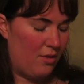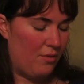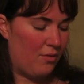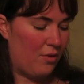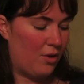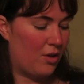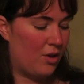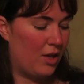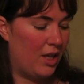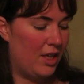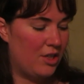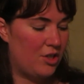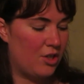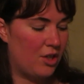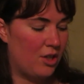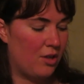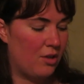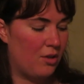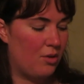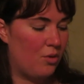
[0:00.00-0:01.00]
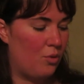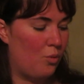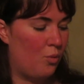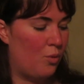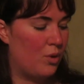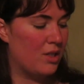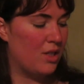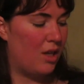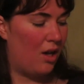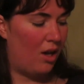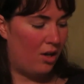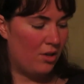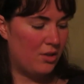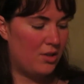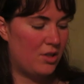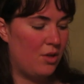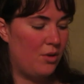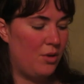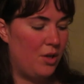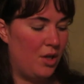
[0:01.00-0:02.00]
For Glacier was
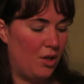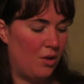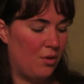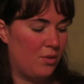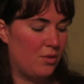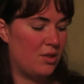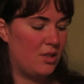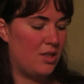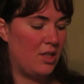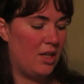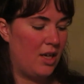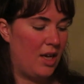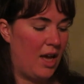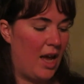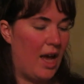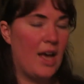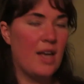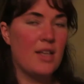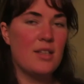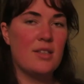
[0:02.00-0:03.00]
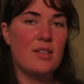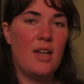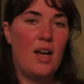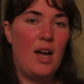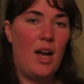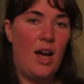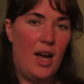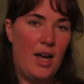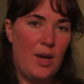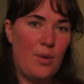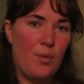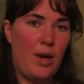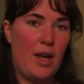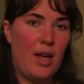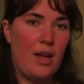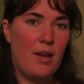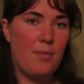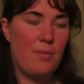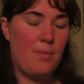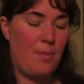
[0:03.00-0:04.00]
also used as a
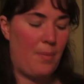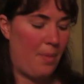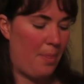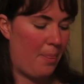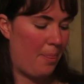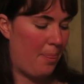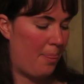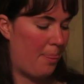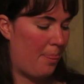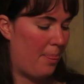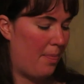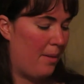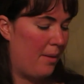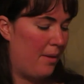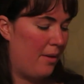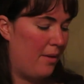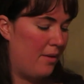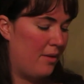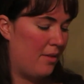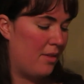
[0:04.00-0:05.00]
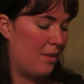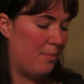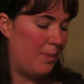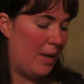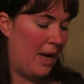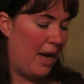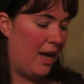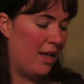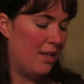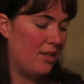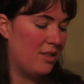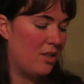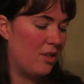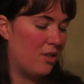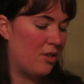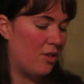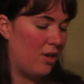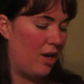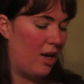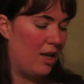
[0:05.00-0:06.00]
highway. The paths
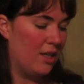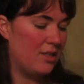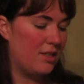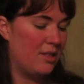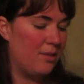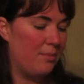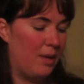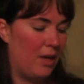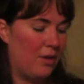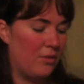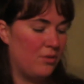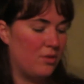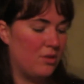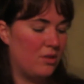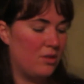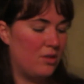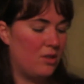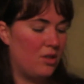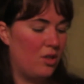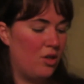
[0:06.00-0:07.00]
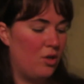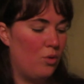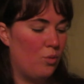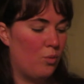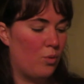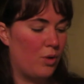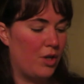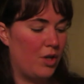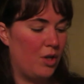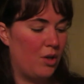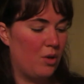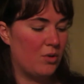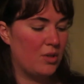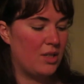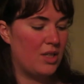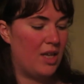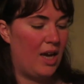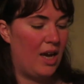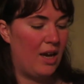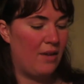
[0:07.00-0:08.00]
across the mountains were
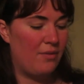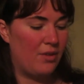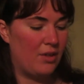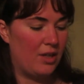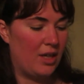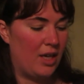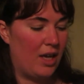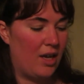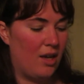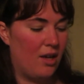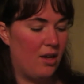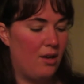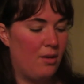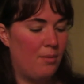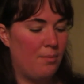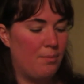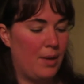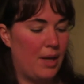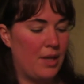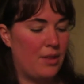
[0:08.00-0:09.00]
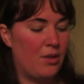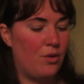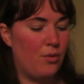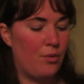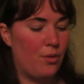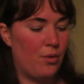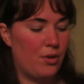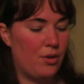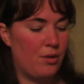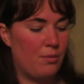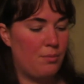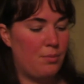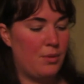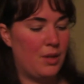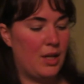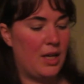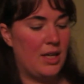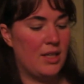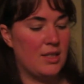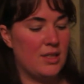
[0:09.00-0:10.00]
used heavily by the Northern
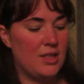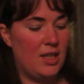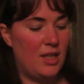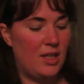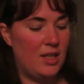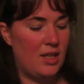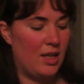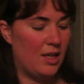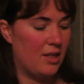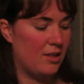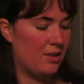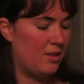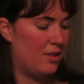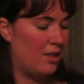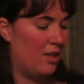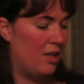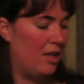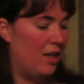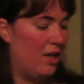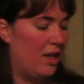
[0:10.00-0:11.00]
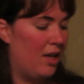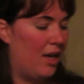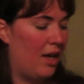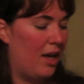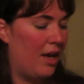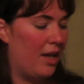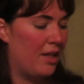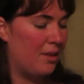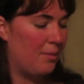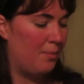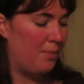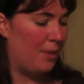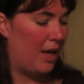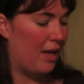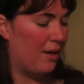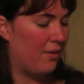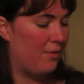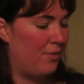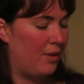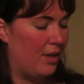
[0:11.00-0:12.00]
Plains Indians and the
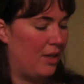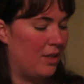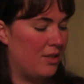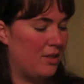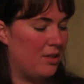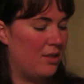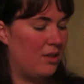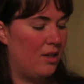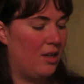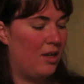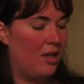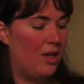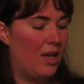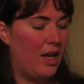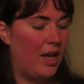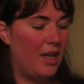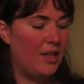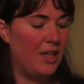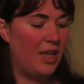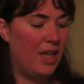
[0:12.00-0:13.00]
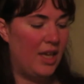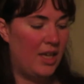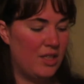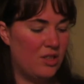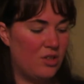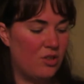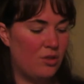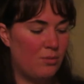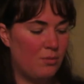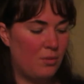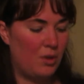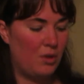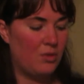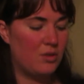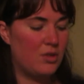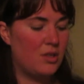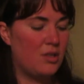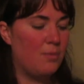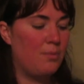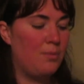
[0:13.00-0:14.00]
Blackfeet, and the
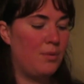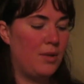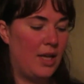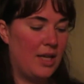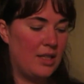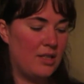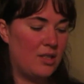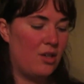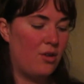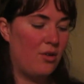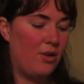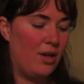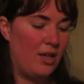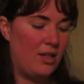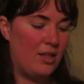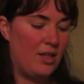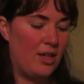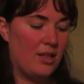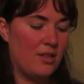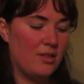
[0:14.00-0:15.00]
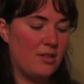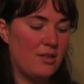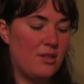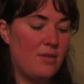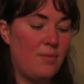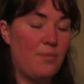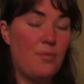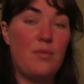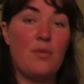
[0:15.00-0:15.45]
easternmost Plateau Indians,